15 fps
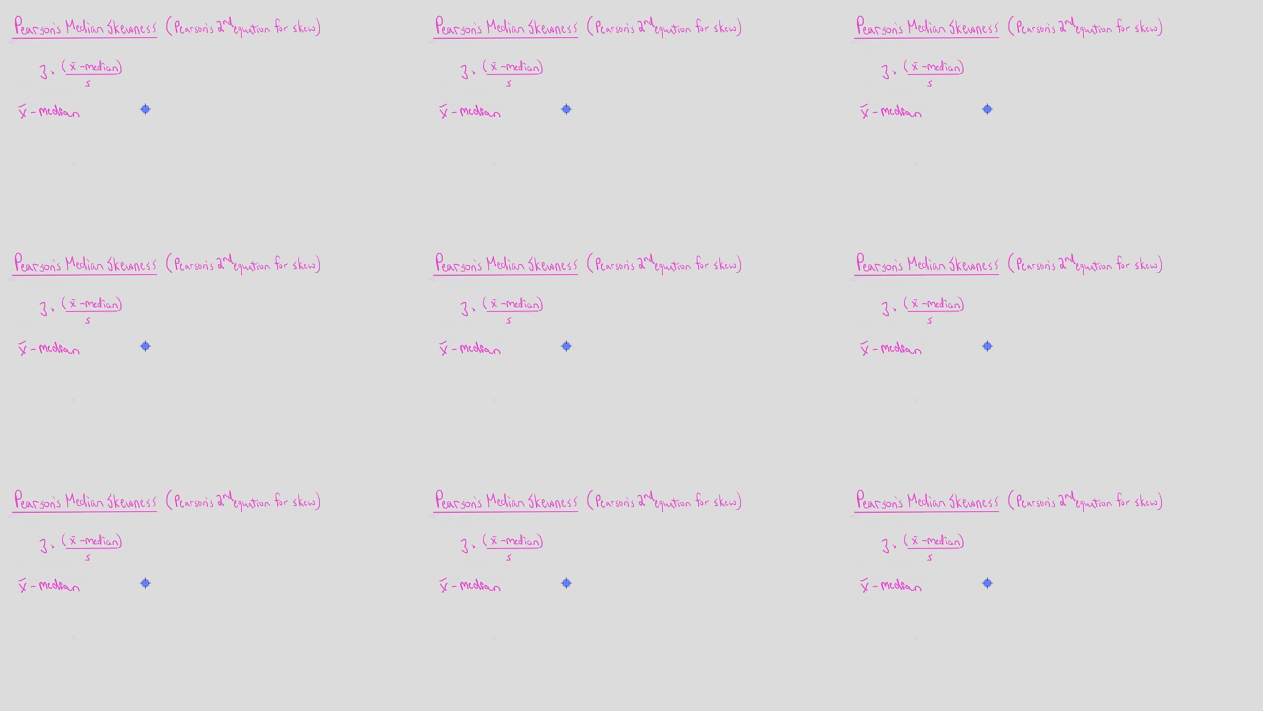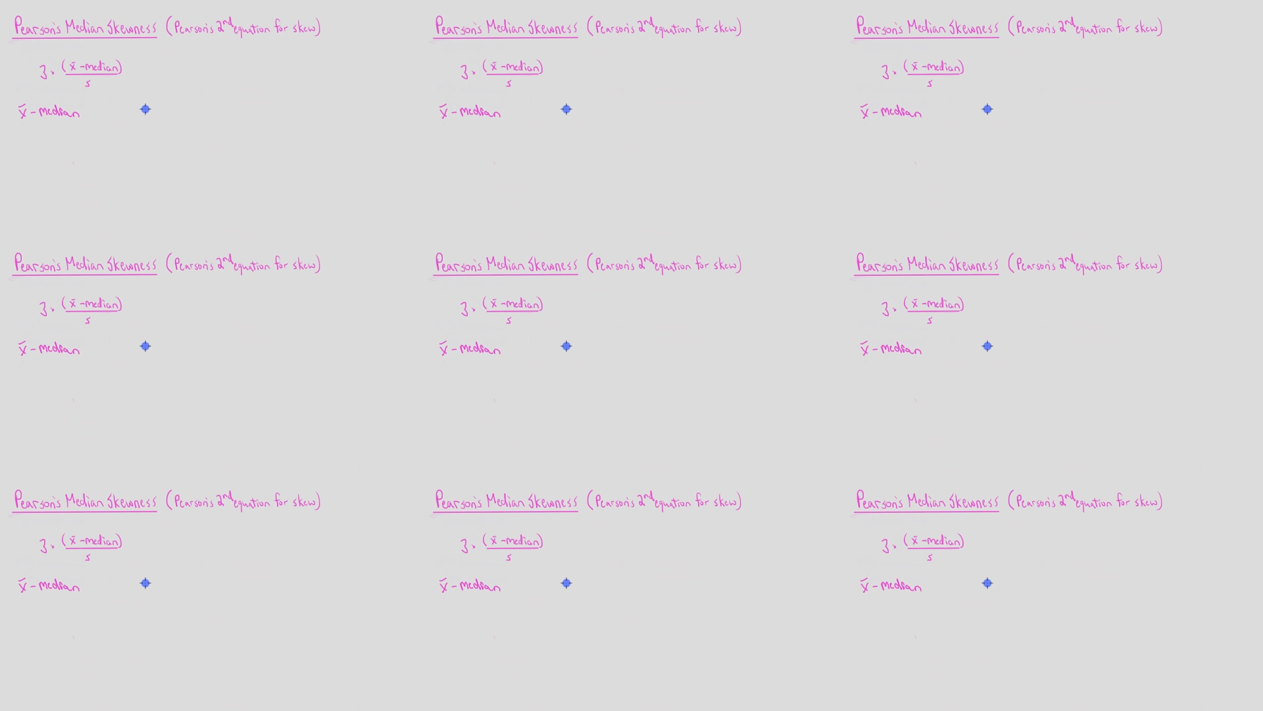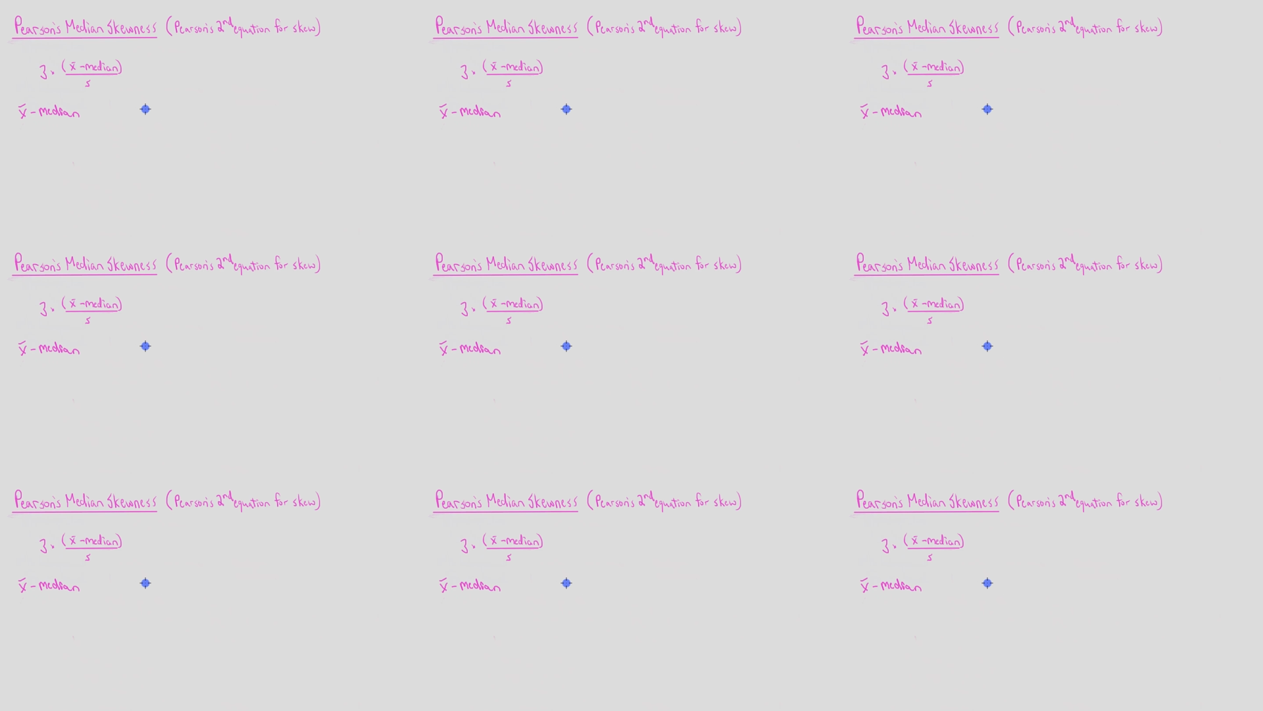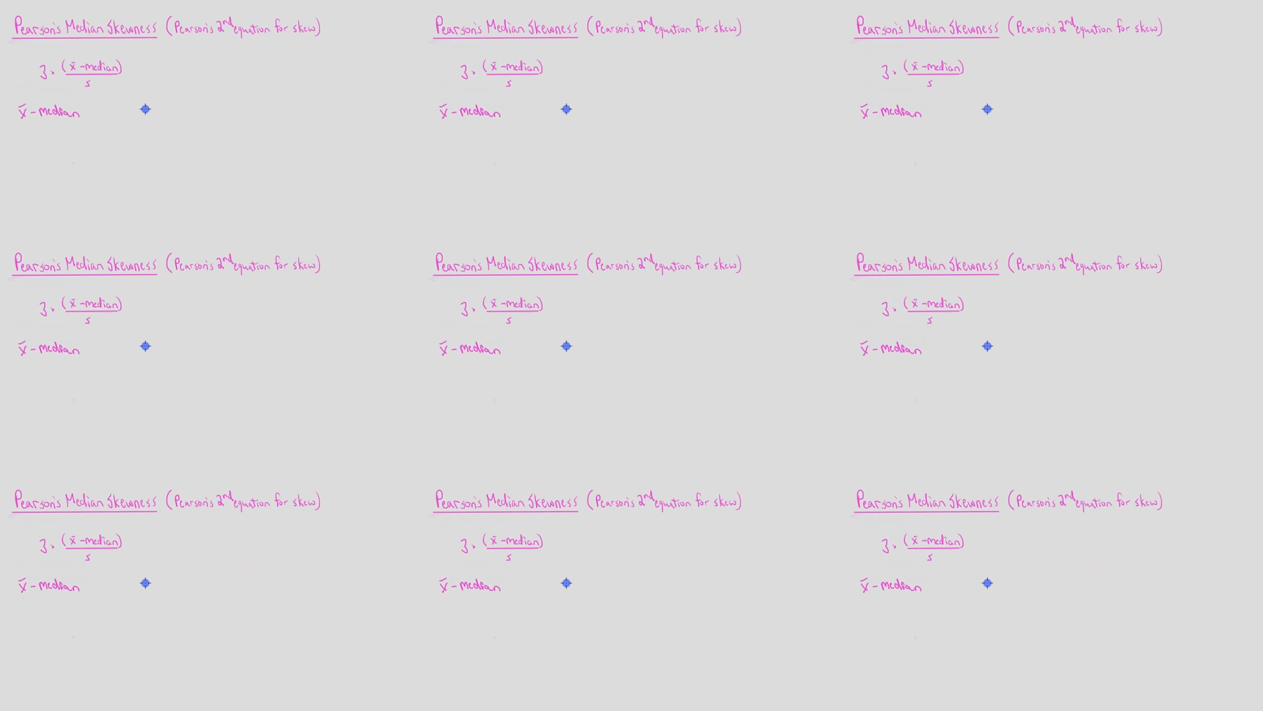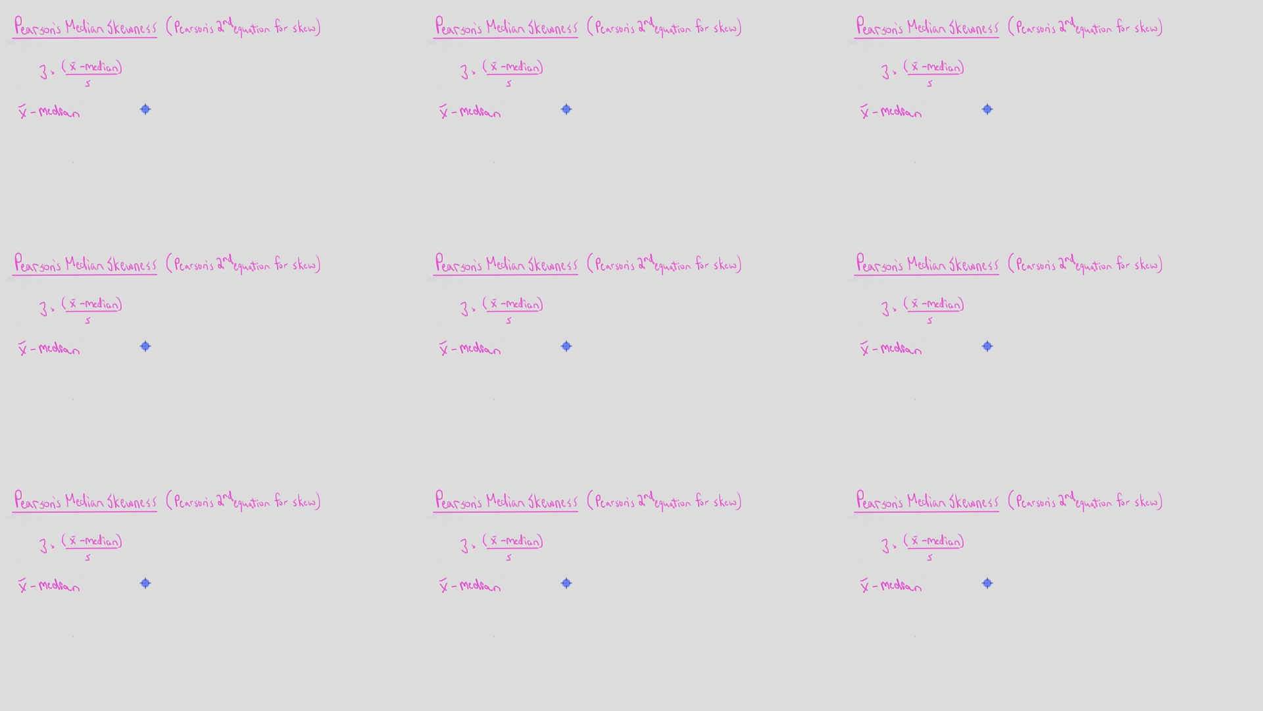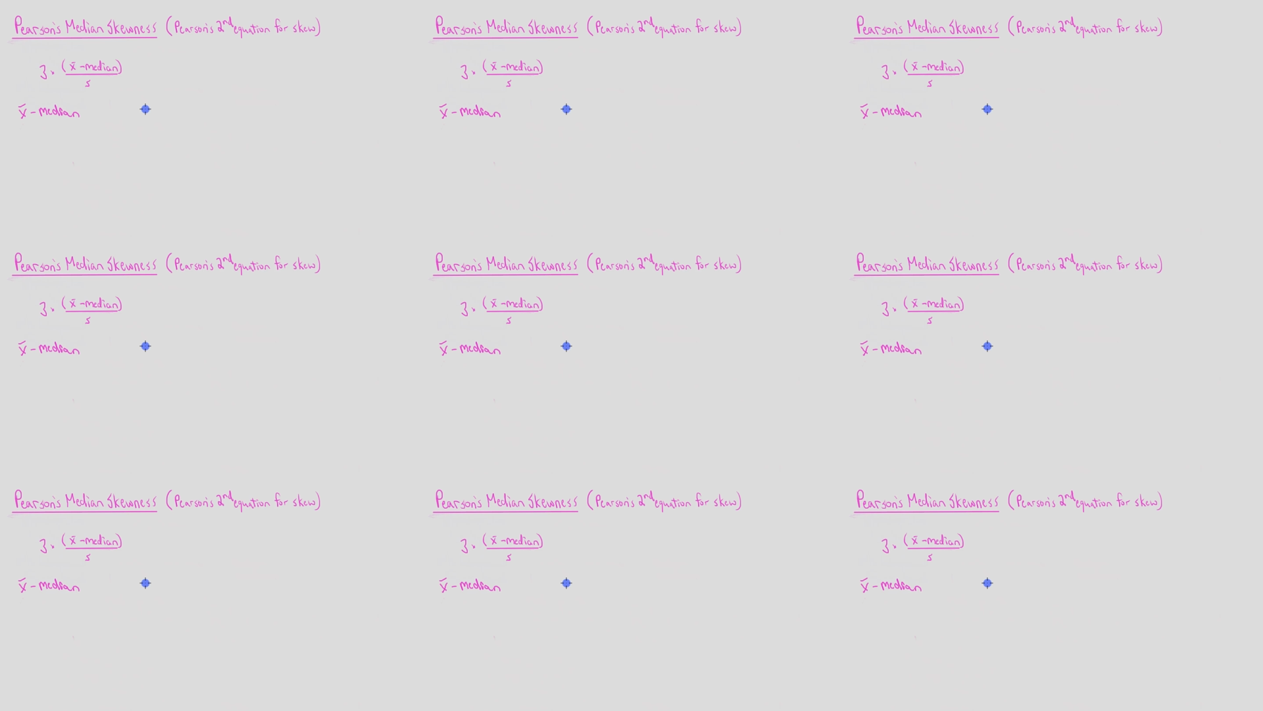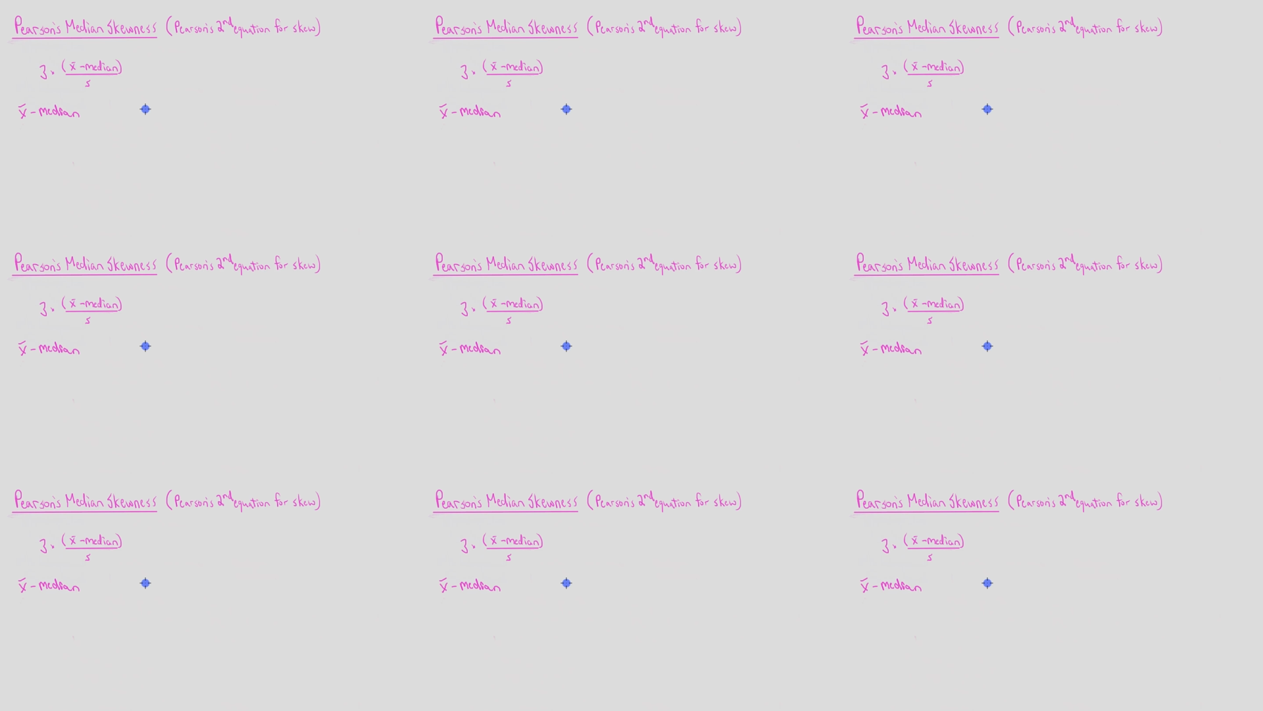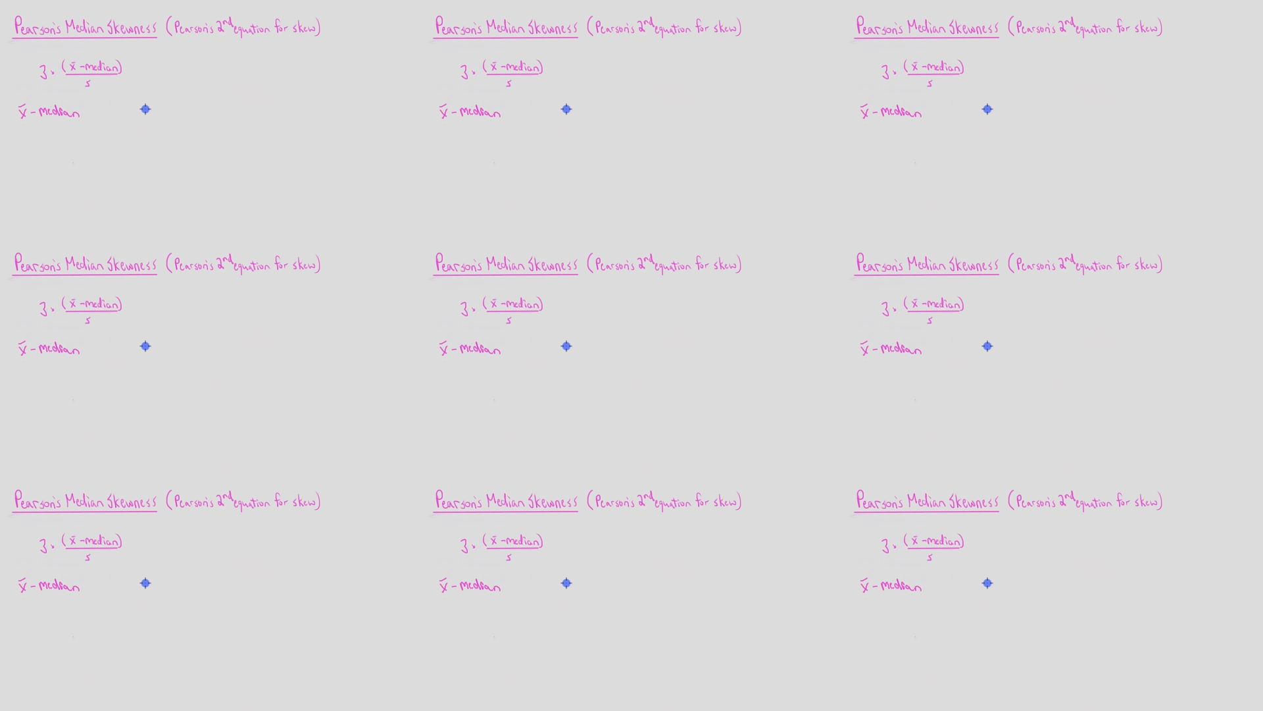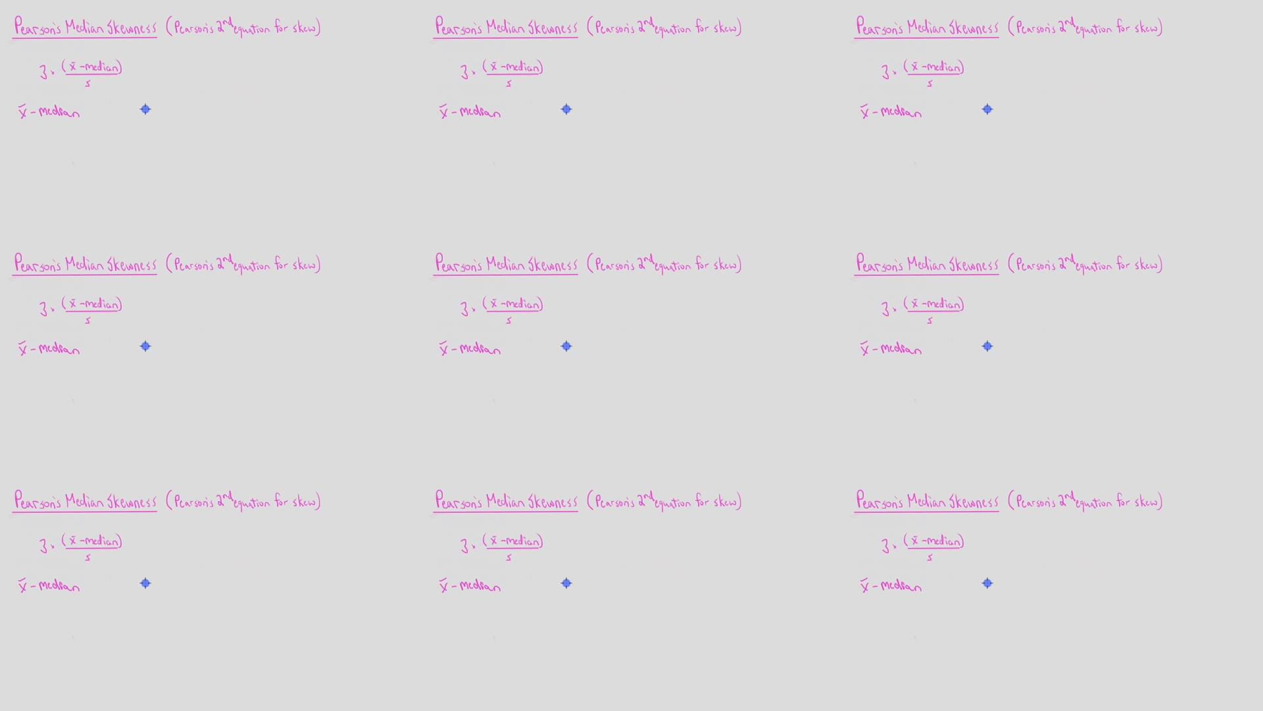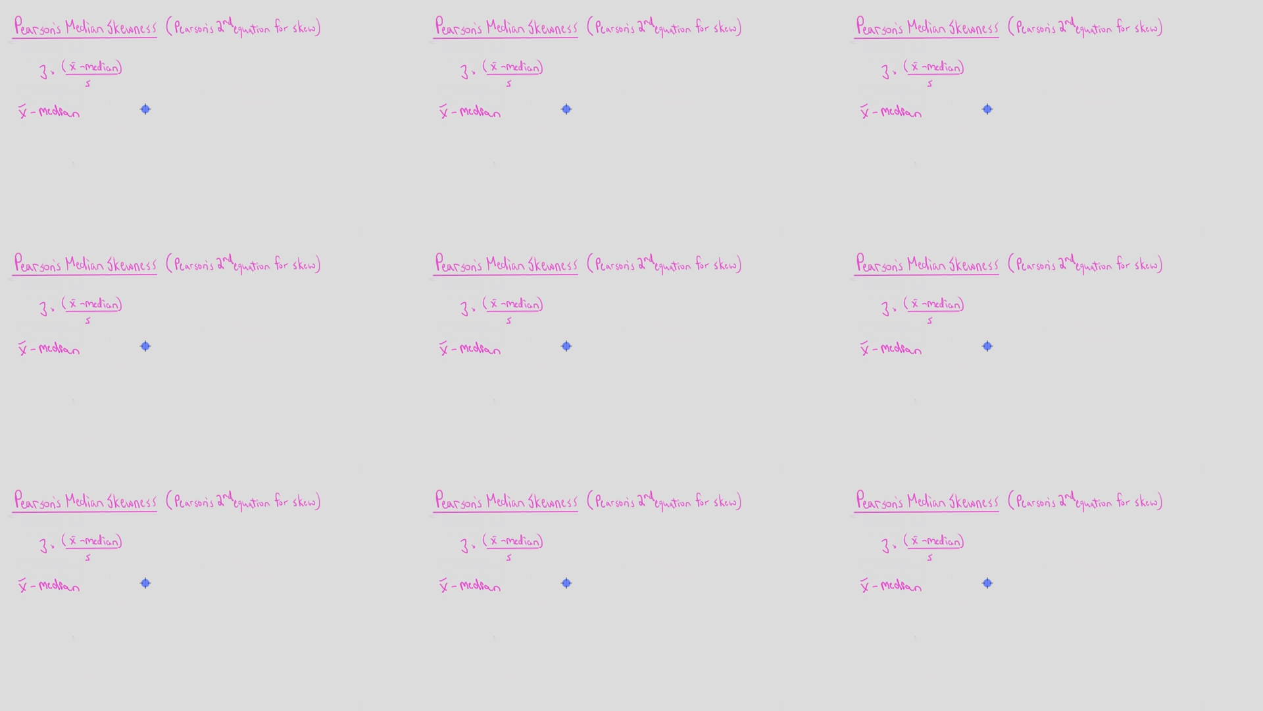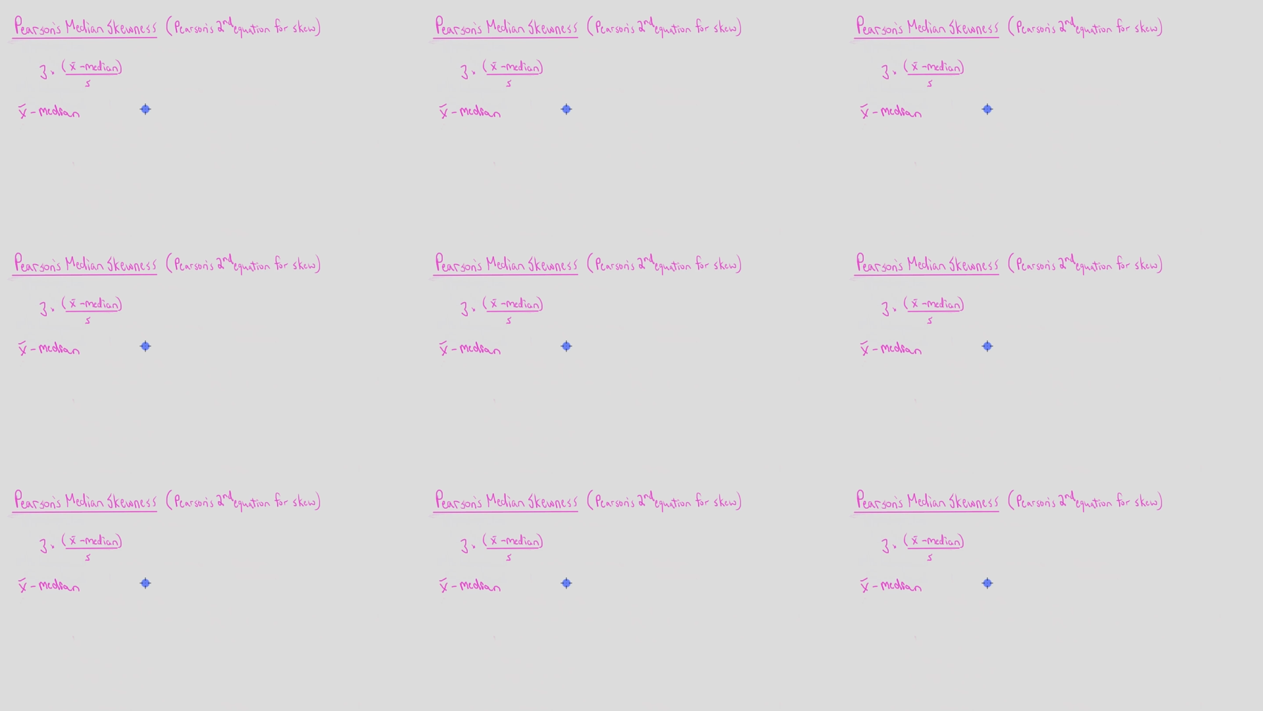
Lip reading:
No face is visible, so there are no lips to read.